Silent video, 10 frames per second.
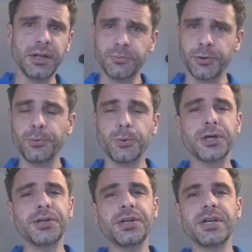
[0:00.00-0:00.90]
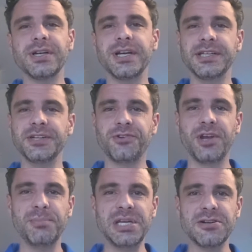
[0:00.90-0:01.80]
with Word, and you
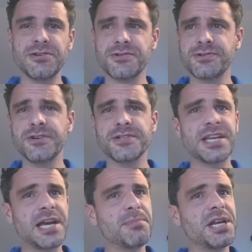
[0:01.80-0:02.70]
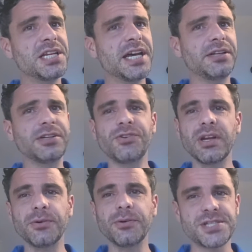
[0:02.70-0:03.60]
say, Peter, there's no assignment yet. You
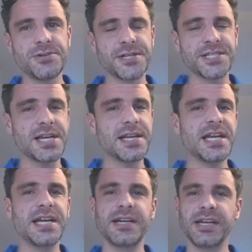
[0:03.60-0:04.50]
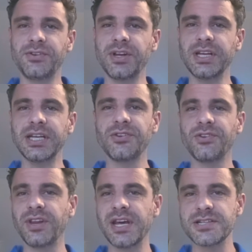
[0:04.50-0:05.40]
said it was due on Sunday, and I say,
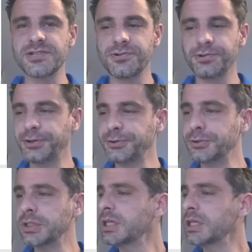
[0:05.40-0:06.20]
yes, that is true,